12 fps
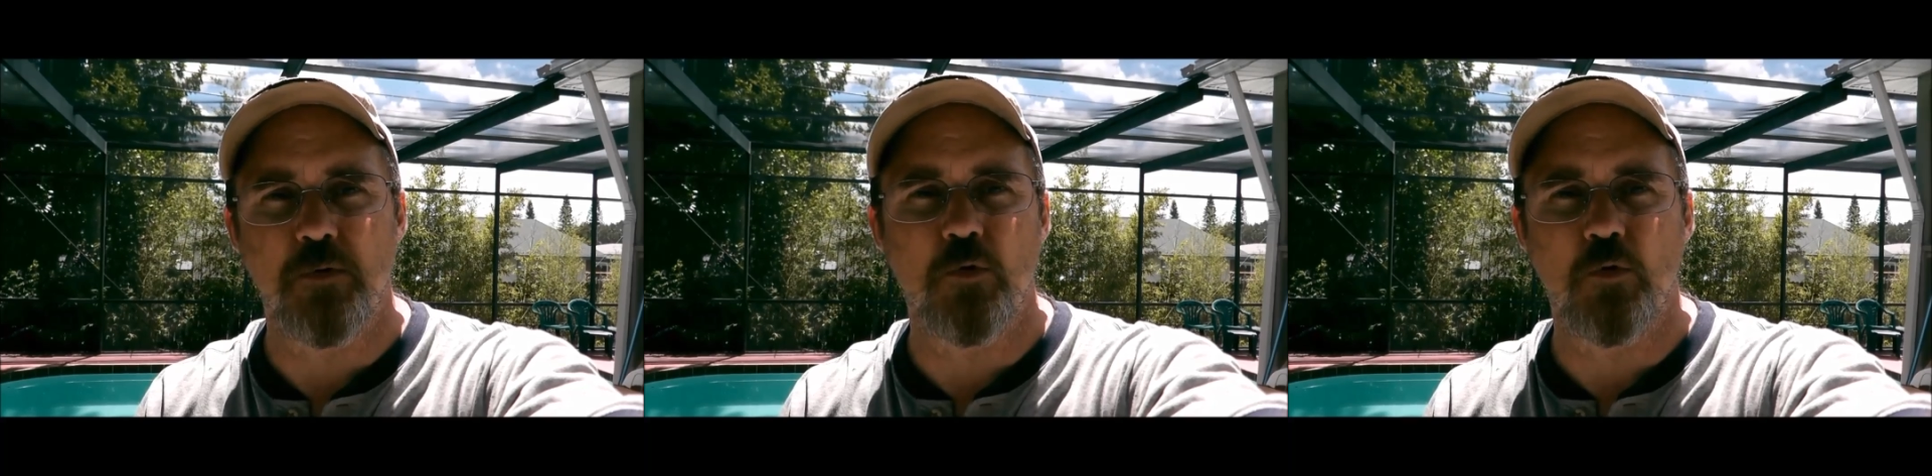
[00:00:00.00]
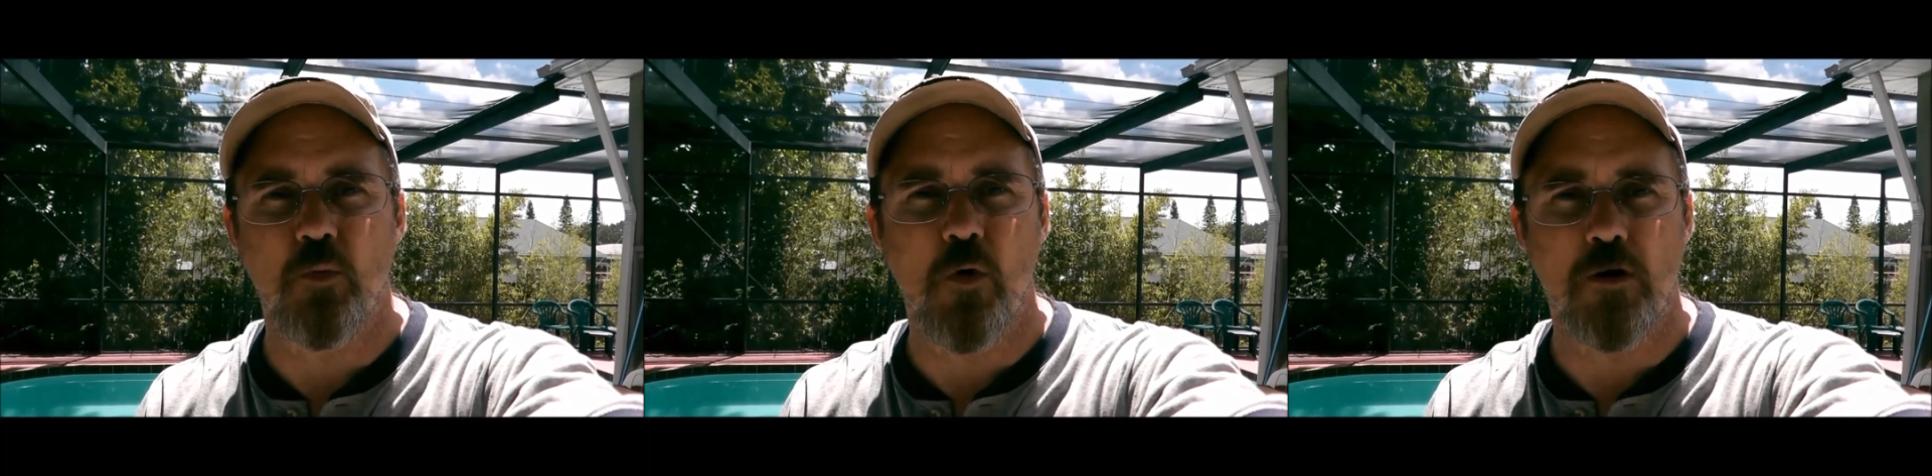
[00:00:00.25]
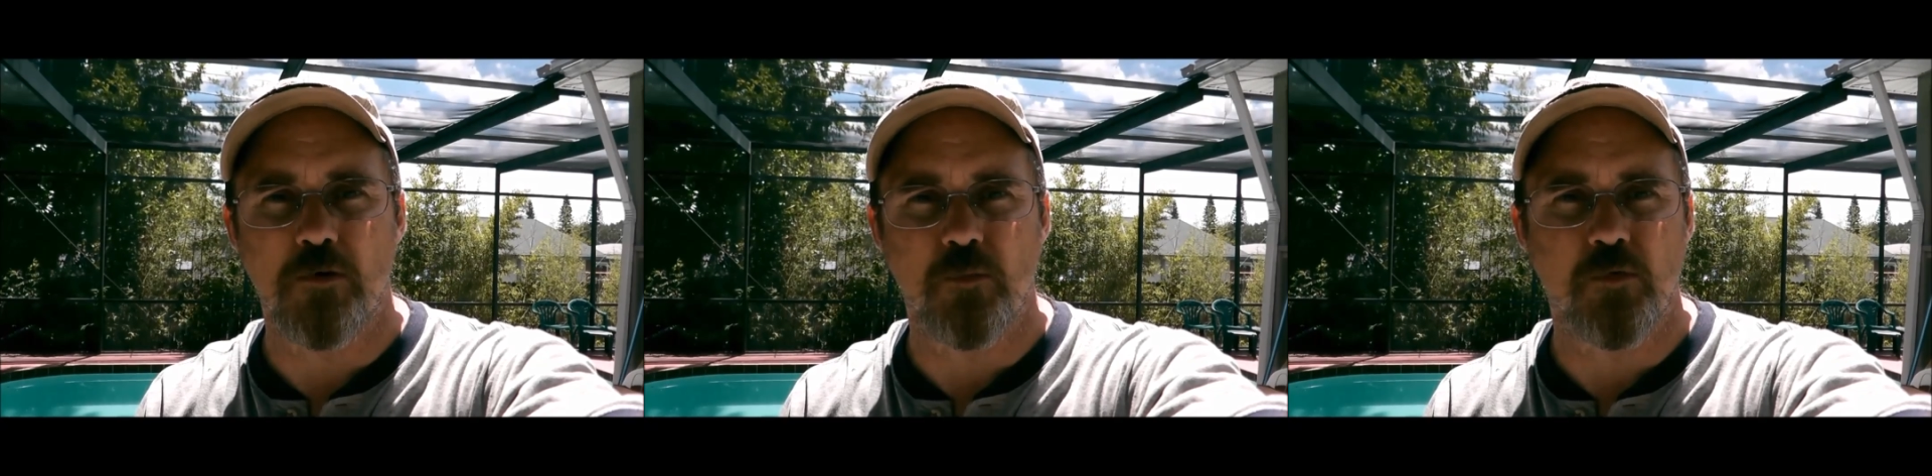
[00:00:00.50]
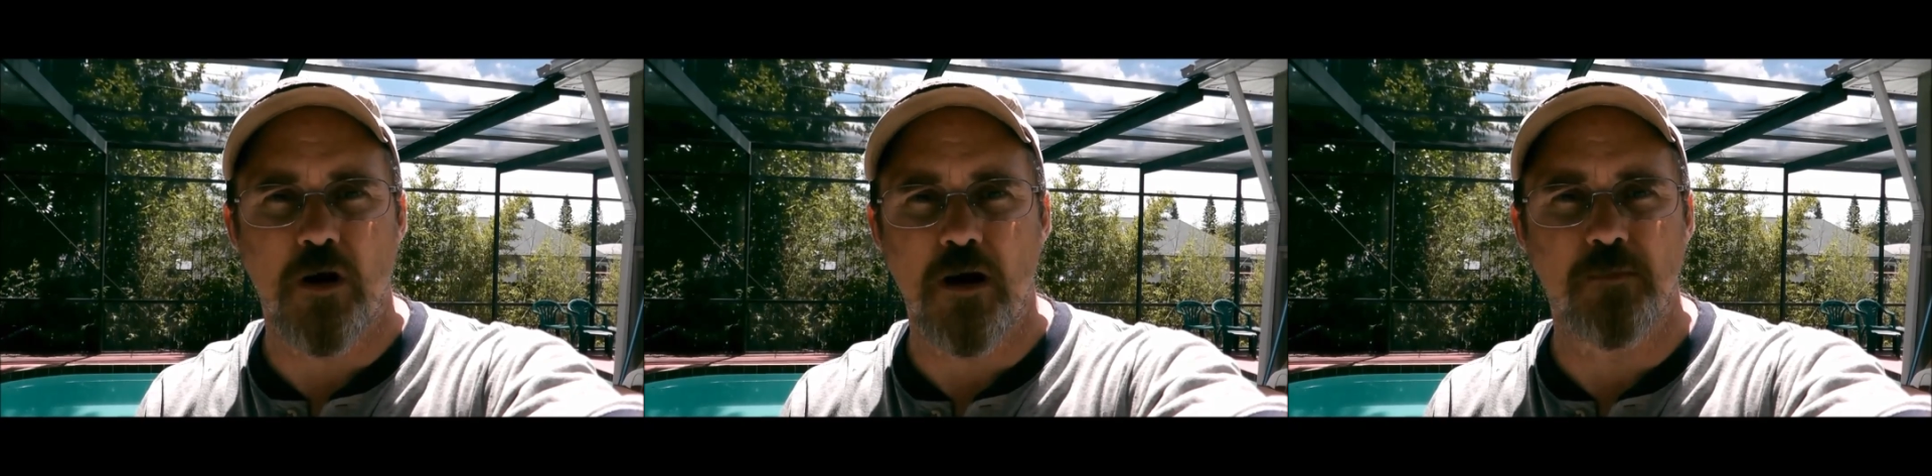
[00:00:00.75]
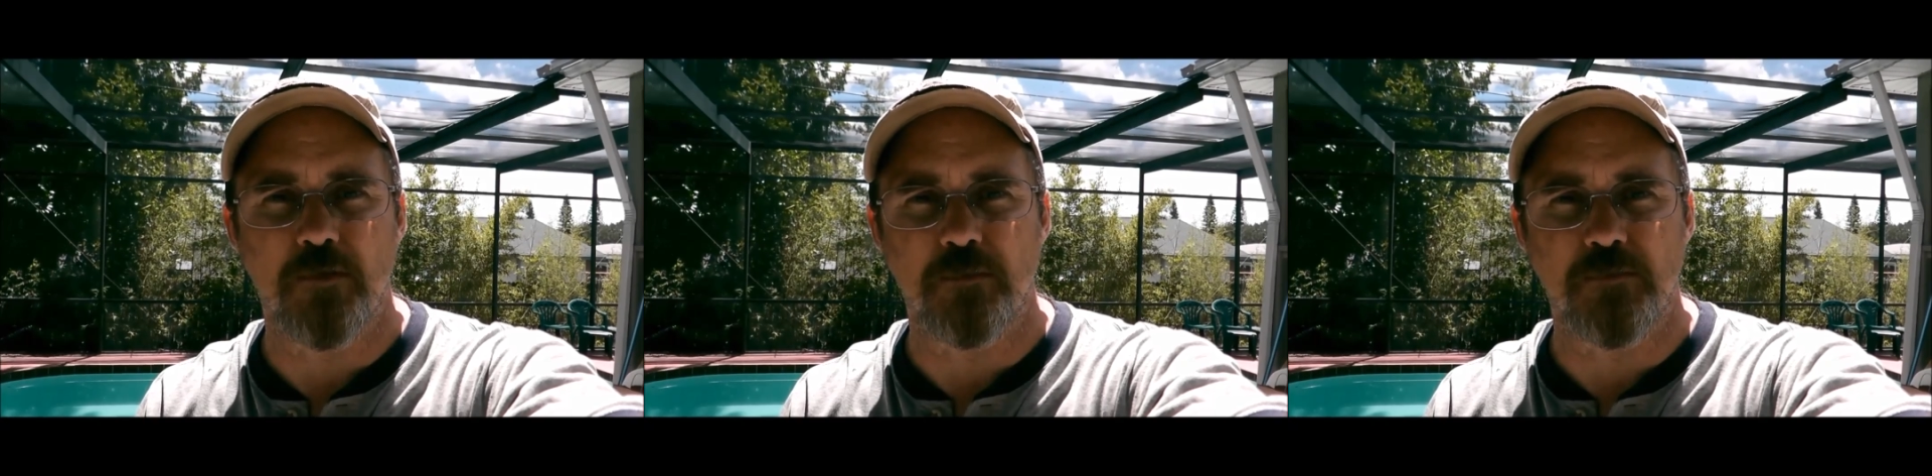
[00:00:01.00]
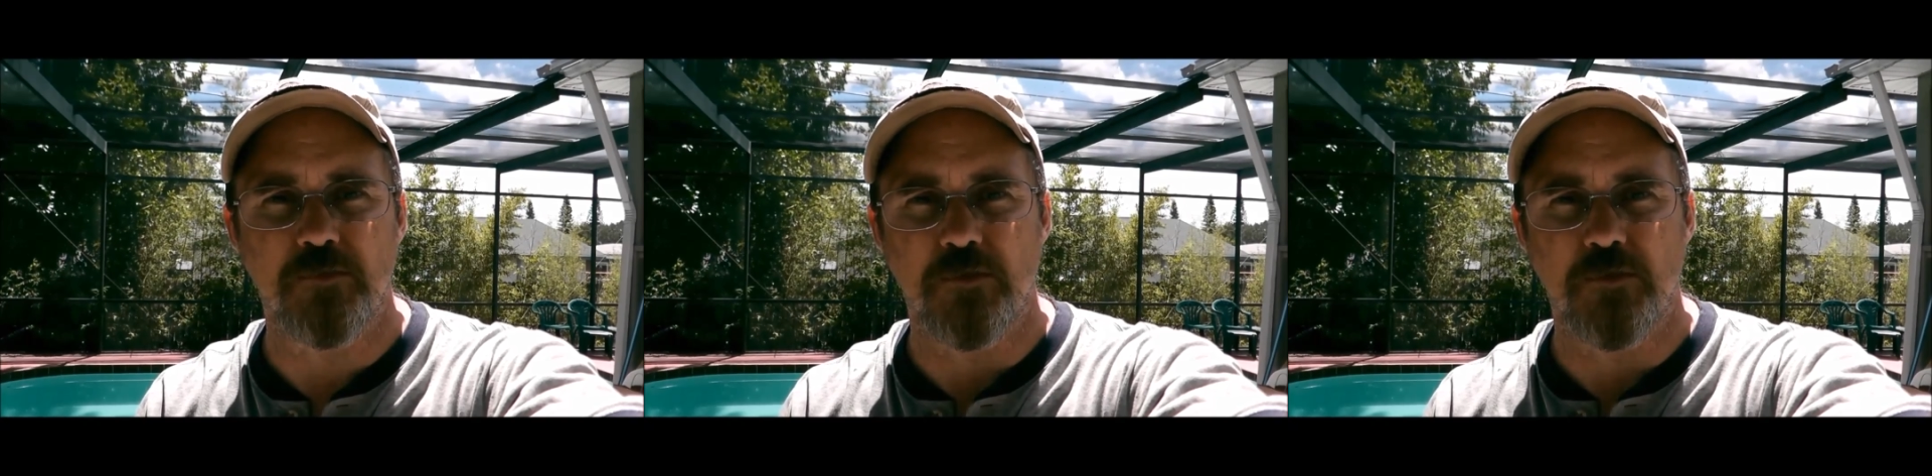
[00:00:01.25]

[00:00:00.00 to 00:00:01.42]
Pool Water Problems.